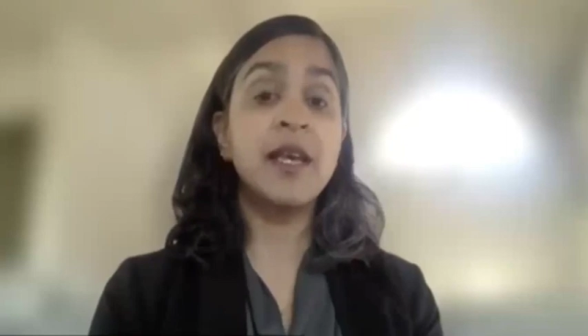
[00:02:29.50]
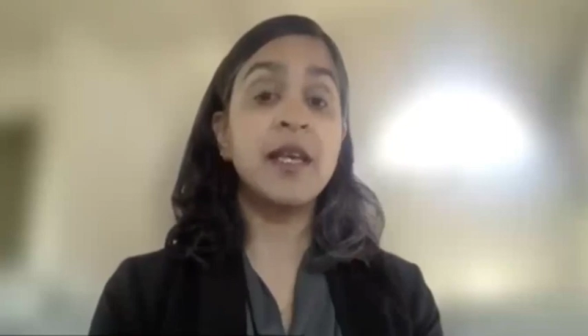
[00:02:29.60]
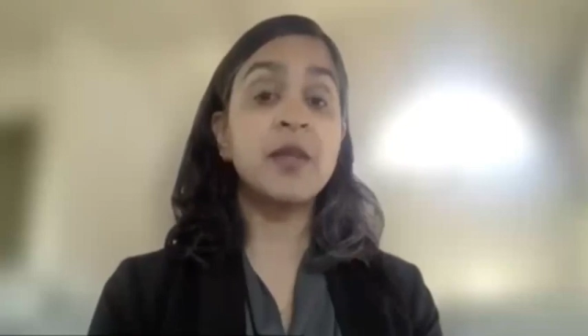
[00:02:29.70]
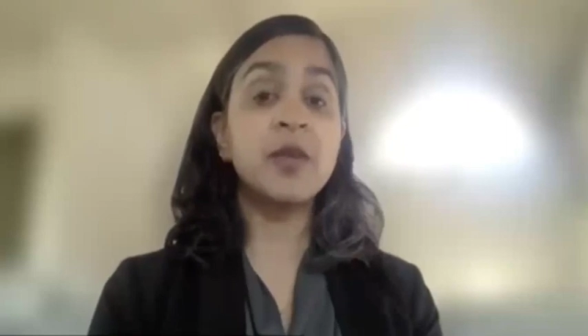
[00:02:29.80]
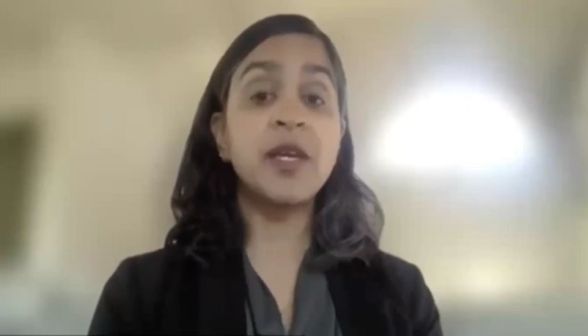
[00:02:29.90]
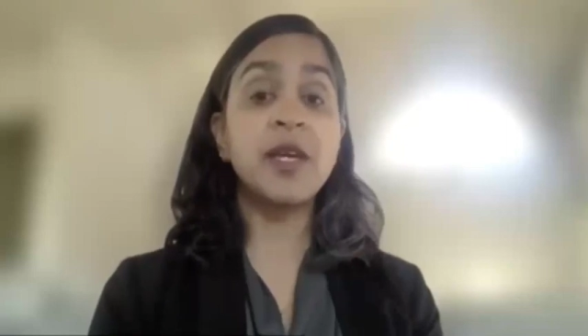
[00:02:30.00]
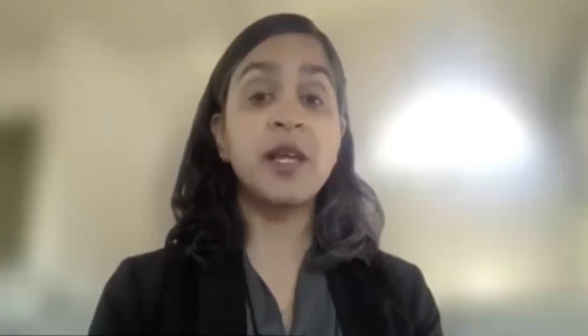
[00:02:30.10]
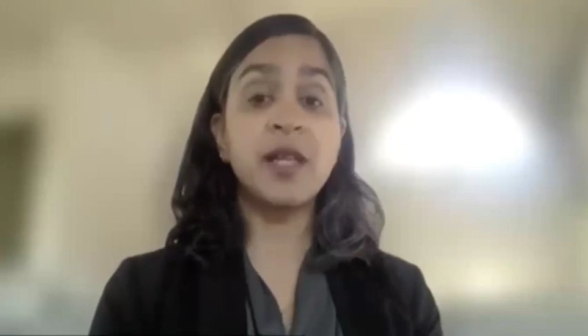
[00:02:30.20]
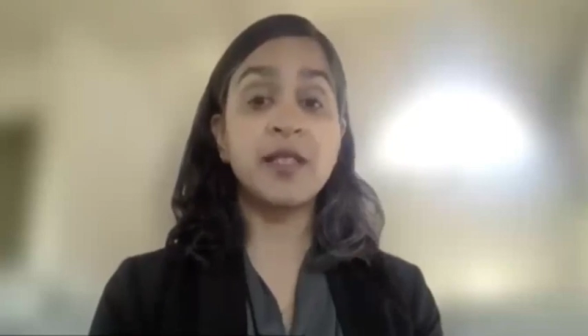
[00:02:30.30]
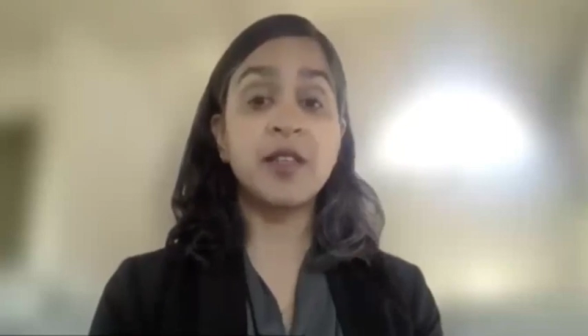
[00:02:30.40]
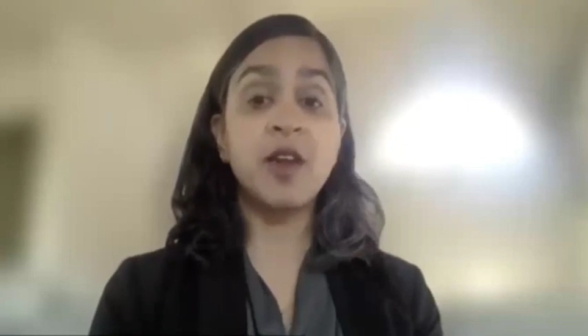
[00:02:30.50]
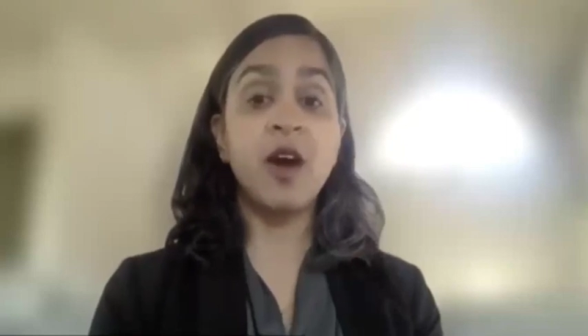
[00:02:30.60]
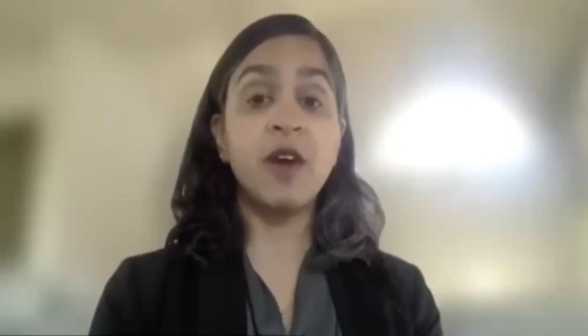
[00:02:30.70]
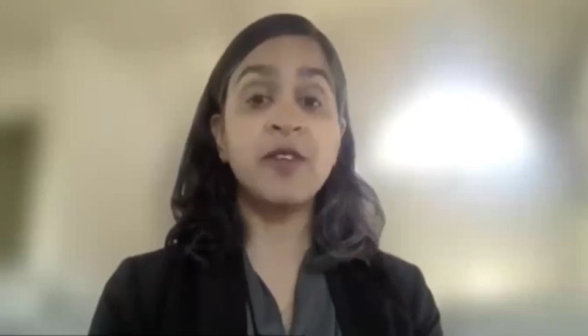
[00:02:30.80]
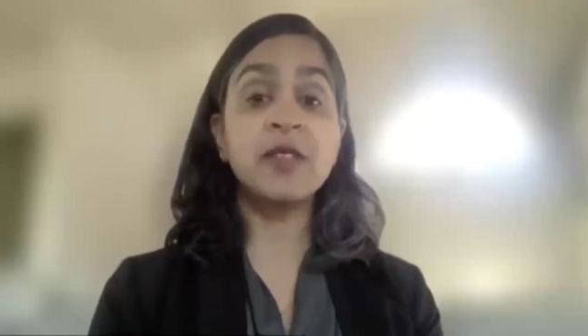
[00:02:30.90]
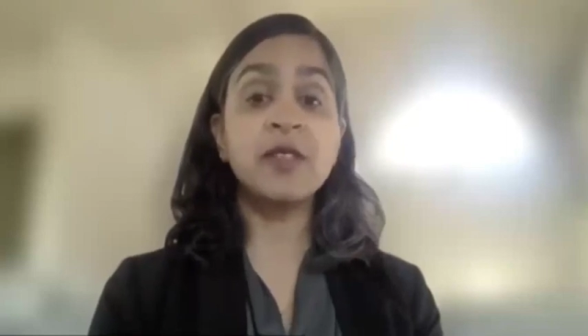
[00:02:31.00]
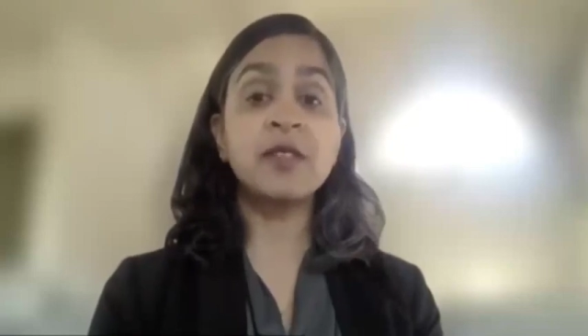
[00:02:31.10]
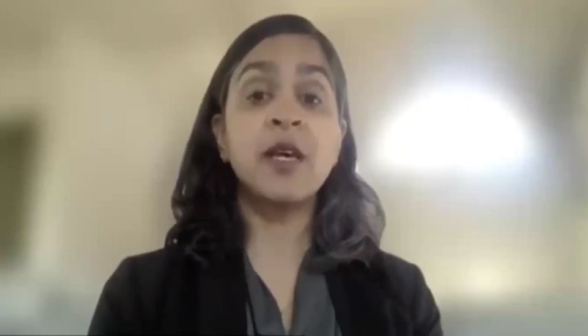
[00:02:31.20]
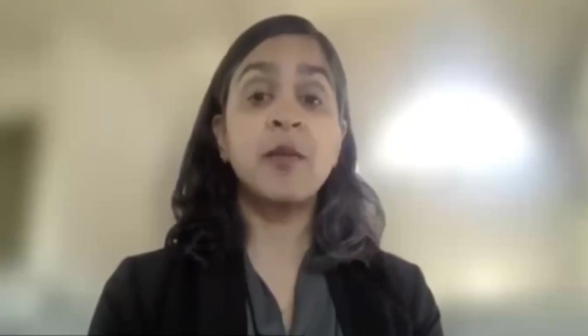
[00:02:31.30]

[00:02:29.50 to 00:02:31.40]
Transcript: including elected office,